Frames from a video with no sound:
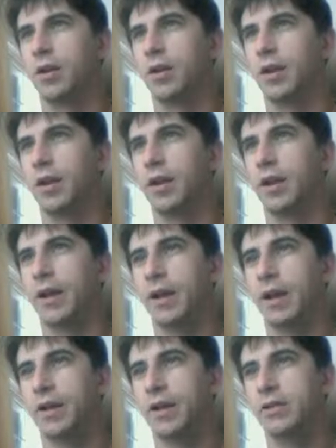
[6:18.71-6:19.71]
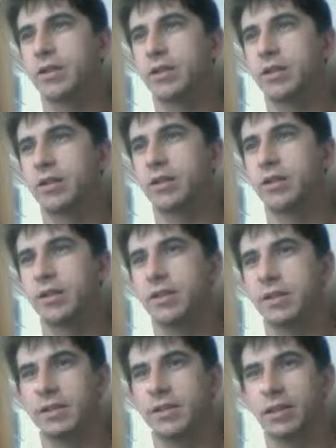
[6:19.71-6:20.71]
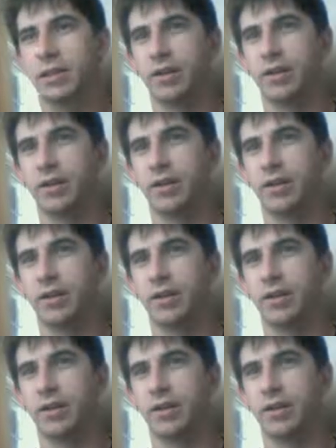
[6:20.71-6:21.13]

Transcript: And it has the contents in here.